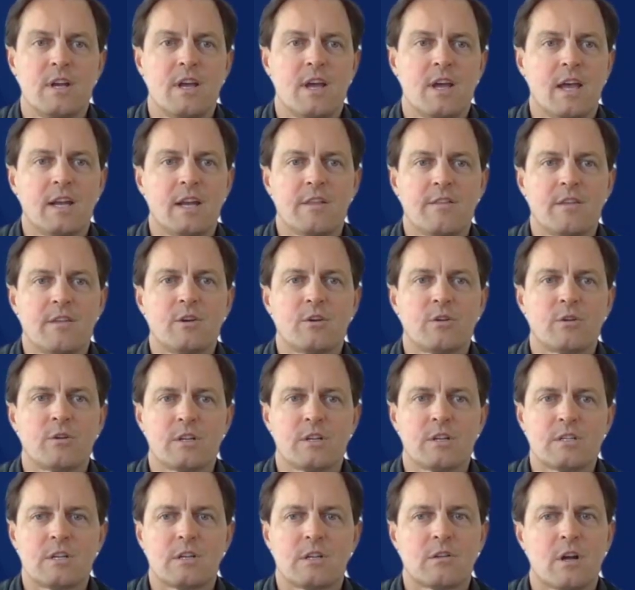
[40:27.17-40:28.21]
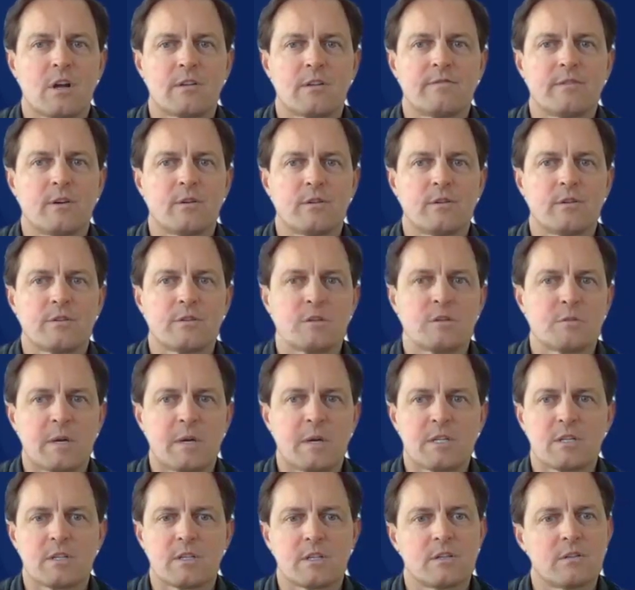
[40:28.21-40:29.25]
And I think you're going to see a lot of voters,
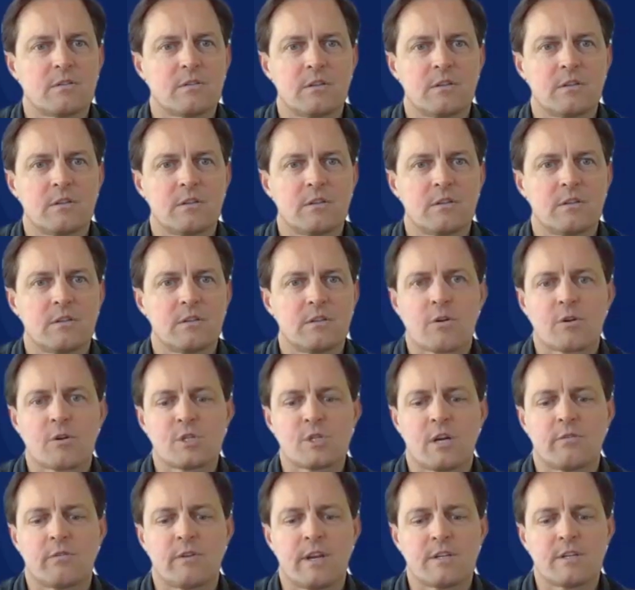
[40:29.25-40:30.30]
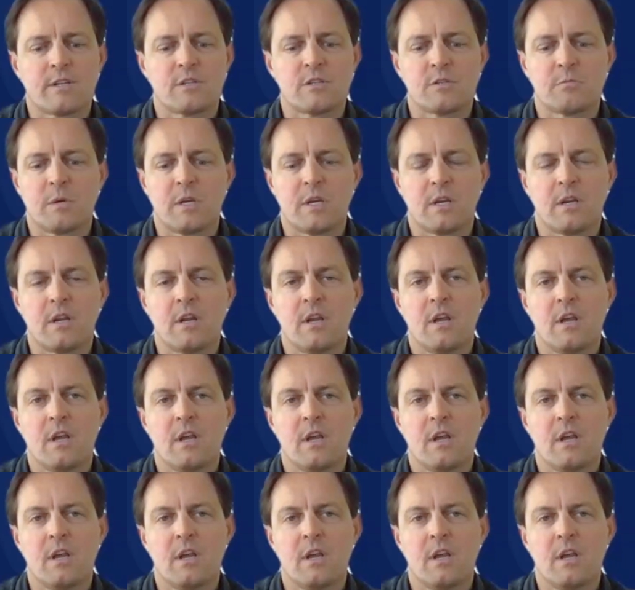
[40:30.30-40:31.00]
especially, you know, the younger generations, be